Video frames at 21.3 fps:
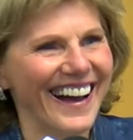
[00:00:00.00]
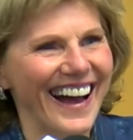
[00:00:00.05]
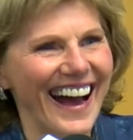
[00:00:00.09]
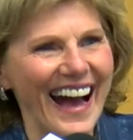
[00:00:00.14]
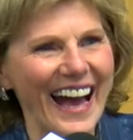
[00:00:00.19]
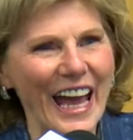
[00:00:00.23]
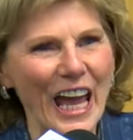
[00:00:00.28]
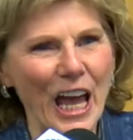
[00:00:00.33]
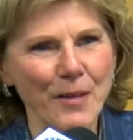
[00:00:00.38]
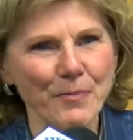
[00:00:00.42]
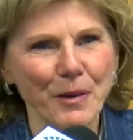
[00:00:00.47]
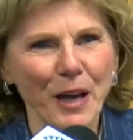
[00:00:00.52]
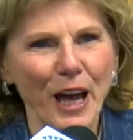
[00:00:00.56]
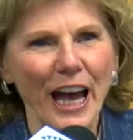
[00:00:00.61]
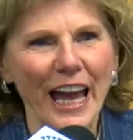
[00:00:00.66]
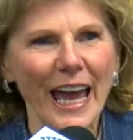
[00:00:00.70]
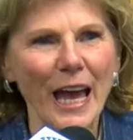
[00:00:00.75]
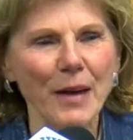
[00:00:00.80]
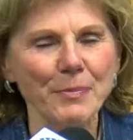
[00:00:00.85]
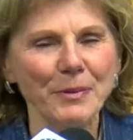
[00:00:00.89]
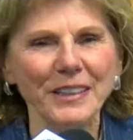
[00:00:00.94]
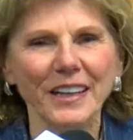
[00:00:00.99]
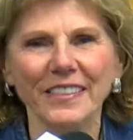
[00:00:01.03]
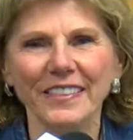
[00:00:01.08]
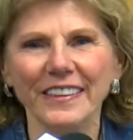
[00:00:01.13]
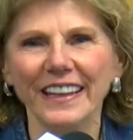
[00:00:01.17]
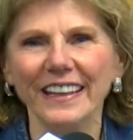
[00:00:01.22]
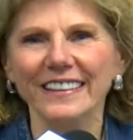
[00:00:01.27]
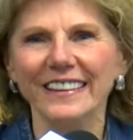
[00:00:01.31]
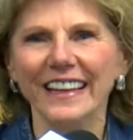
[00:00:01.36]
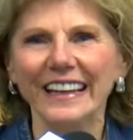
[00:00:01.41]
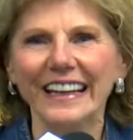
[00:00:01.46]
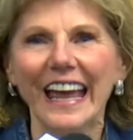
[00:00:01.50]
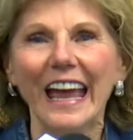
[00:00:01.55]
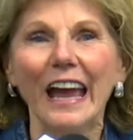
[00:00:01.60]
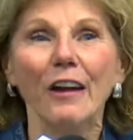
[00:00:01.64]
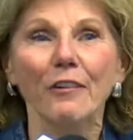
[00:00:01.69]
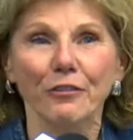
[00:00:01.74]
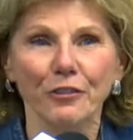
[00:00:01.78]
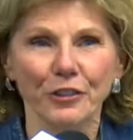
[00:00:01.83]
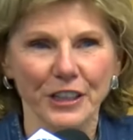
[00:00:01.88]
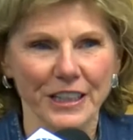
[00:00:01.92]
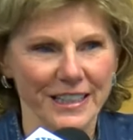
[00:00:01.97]
I, have, I happen to think that
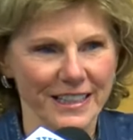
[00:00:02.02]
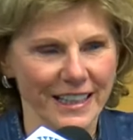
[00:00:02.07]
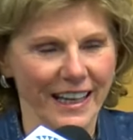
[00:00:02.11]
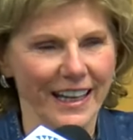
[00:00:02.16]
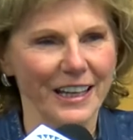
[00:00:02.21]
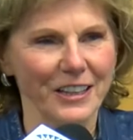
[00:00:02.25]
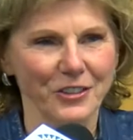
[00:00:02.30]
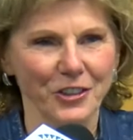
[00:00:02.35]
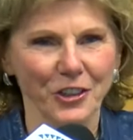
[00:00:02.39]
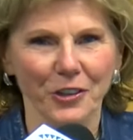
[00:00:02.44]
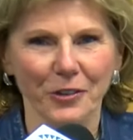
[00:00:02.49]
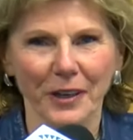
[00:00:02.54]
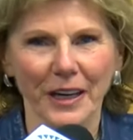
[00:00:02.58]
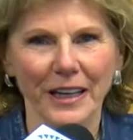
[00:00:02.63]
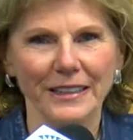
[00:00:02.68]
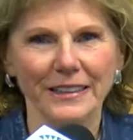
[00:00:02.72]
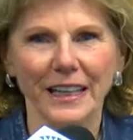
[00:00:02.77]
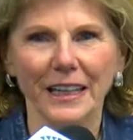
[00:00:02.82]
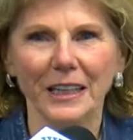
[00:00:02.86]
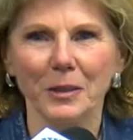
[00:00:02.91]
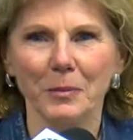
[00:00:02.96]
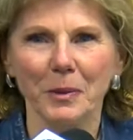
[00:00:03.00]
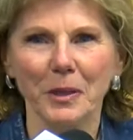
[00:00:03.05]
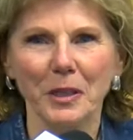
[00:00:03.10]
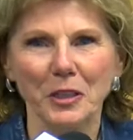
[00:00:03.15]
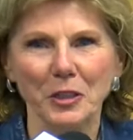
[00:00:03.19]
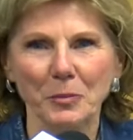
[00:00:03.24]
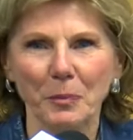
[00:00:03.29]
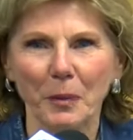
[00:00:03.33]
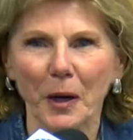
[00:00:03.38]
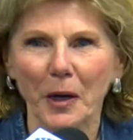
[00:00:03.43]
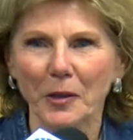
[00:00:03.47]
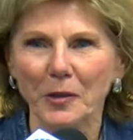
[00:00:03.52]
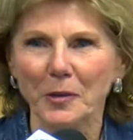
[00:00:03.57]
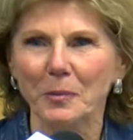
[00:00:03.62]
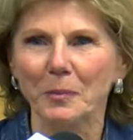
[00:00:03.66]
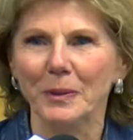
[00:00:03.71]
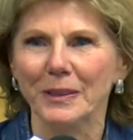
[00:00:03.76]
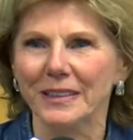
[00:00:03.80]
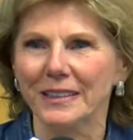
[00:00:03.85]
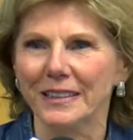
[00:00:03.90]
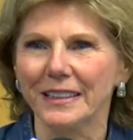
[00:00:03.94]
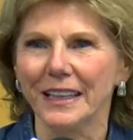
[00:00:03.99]
every day is a great day to be a Spartan,
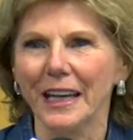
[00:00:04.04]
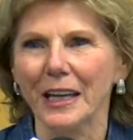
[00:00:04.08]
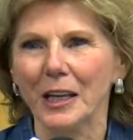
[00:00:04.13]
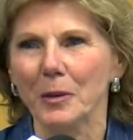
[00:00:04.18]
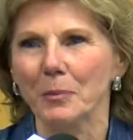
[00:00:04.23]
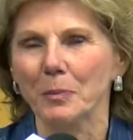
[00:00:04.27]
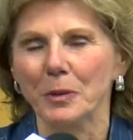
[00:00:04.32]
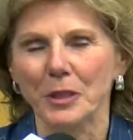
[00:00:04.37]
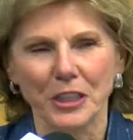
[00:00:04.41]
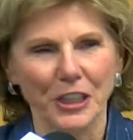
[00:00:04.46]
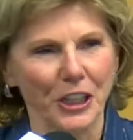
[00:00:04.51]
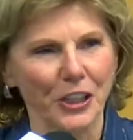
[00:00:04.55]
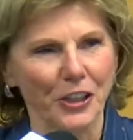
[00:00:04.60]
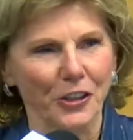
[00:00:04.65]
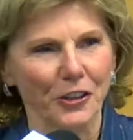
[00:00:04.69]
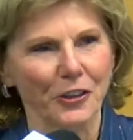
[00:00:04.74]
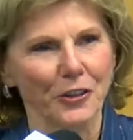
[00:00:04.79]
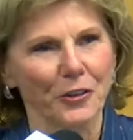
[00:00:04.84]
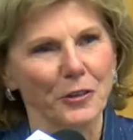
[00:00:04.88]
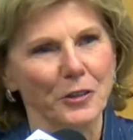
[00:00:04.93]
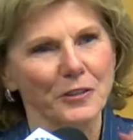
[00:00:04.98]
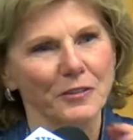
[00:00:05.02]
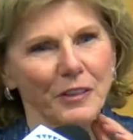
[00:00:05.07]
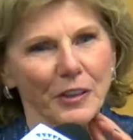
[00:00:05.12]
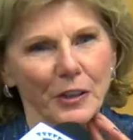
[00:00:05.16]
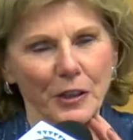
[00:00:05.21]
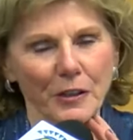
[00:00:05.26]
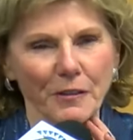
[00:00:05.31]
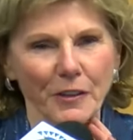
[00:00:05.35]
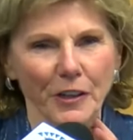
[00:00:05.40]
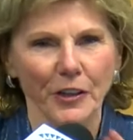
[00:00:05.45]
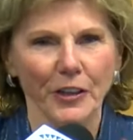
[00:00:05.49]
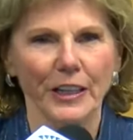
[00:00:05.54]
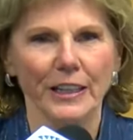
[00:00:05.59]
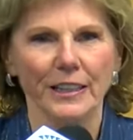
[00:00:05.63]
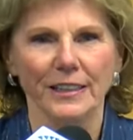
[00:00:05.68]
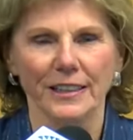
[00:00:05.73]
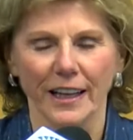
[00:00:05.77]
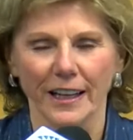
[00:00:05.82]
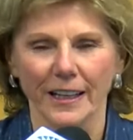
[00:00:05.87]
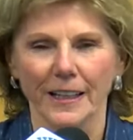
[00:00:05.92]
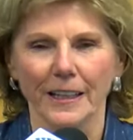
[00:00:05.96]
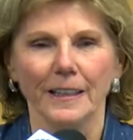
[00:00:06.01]
but today in particular is very, very
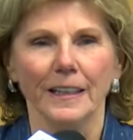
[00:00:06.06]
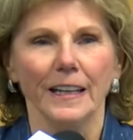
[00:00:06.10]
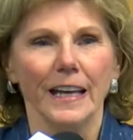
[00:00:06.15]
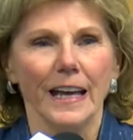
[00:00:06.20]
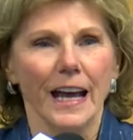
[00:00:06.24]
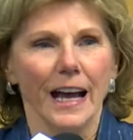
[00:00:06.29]
exciting.